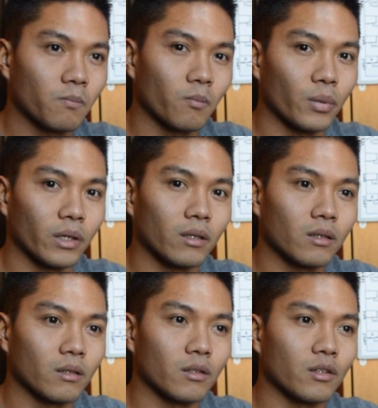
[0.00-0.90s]
but
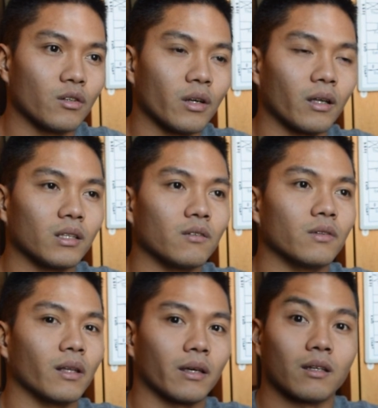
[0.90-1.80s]
you're not
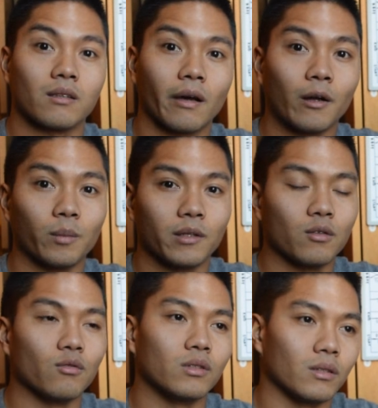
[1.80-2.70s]
given like an entire
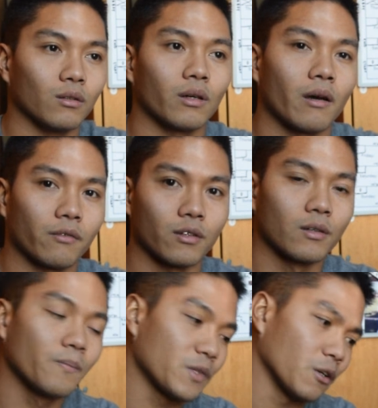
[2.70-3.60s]
platoon to look after.
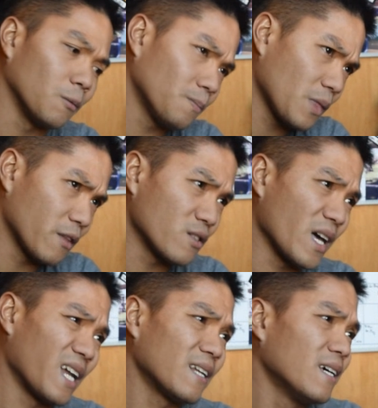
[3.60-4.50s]
So there's
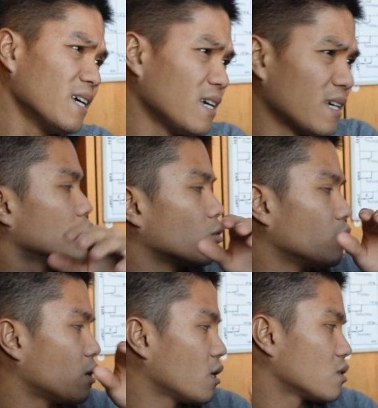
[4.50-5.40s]
that. So
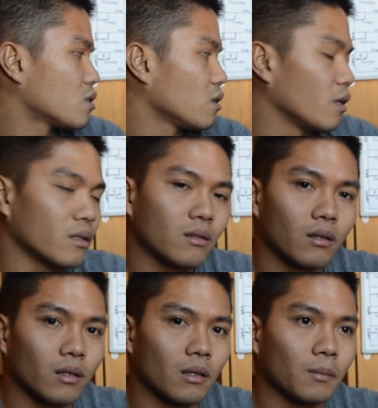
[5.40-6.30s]
that's like
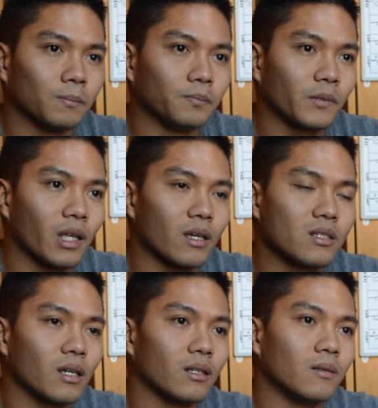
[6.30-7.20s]
I
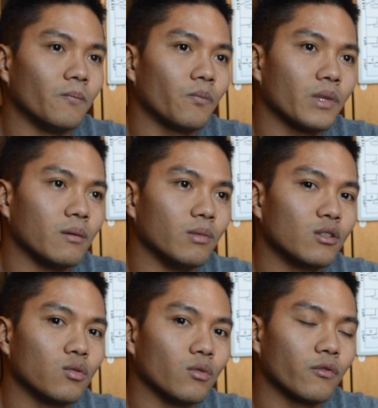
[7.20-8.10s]
said, in
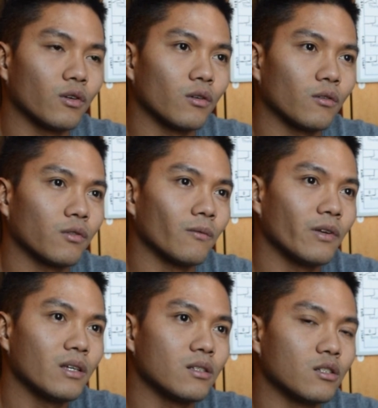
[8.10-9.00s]
between from
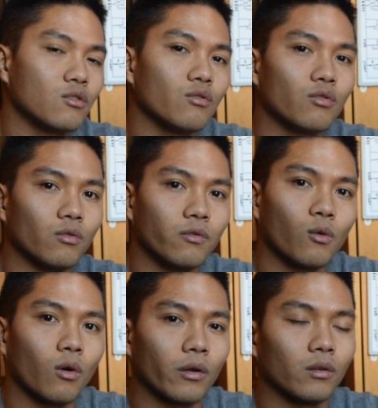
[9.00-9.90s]
phases 2 through
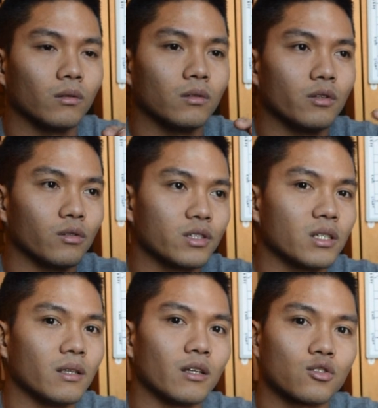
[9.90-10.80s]
4, you'll
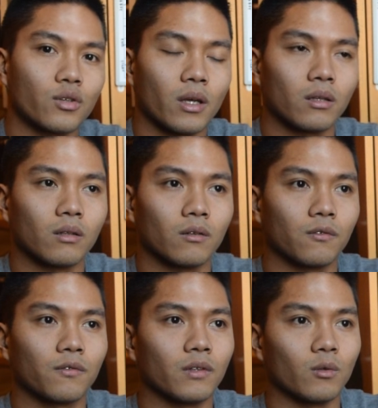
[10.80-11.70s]
see that trend
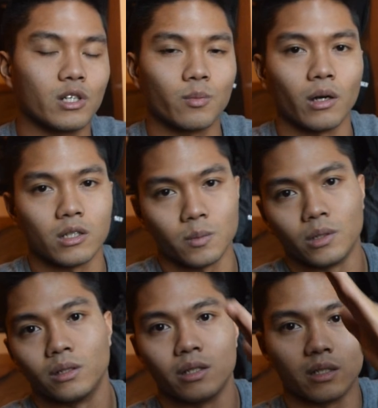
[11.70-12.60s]
of the
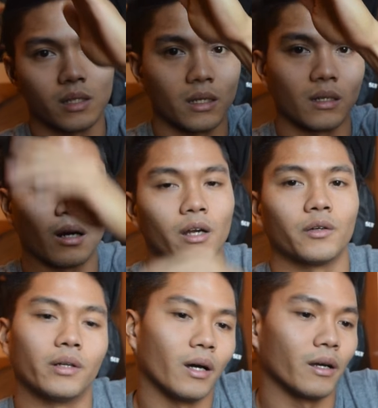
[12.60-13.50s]
responsibilities getting higher
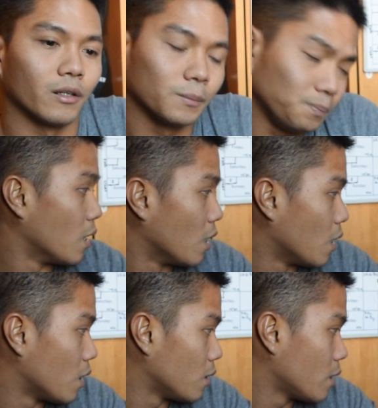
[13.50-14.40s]
and higher.
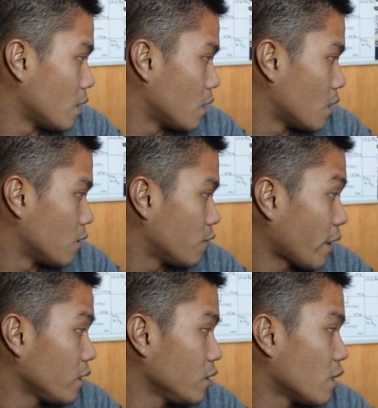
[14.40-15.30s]
And
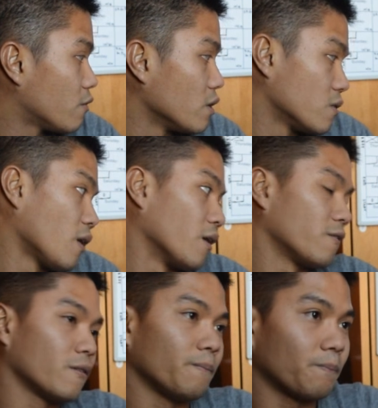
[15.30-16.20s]
finally, you have phase 5,
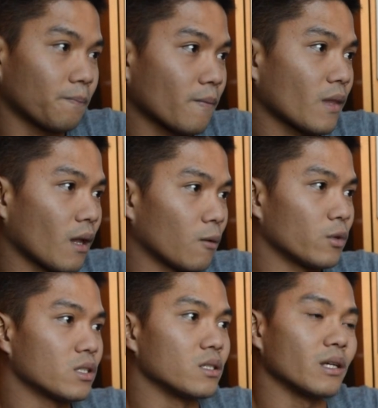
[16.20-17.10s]

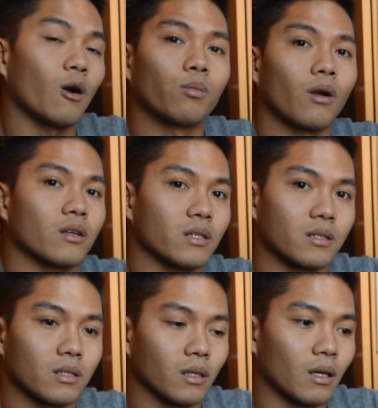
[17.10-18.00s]
which is out
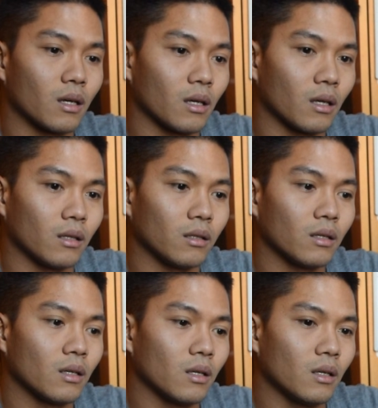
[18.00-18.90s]
processing, and
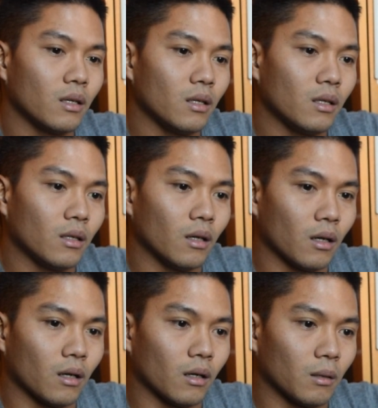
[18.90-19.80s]

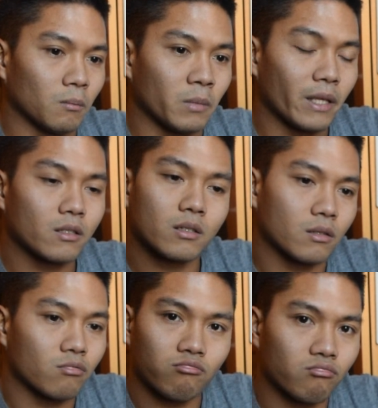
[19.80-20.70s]

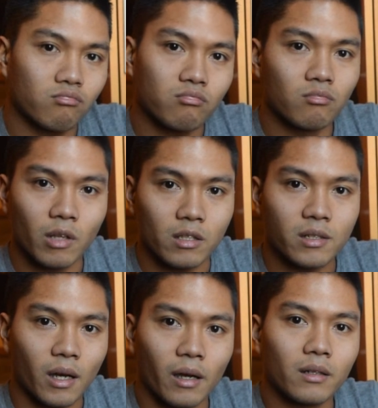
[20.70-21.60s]
that's
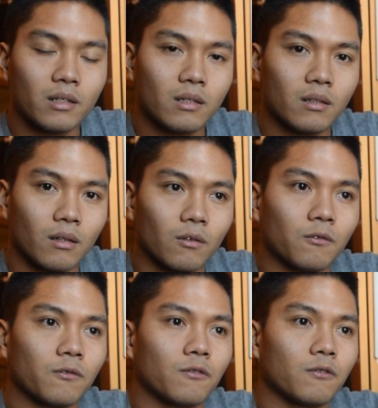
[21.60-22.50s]
kind
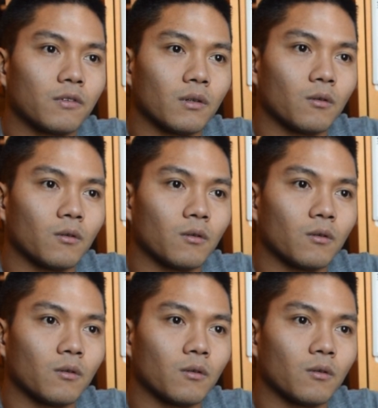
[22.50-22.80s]
of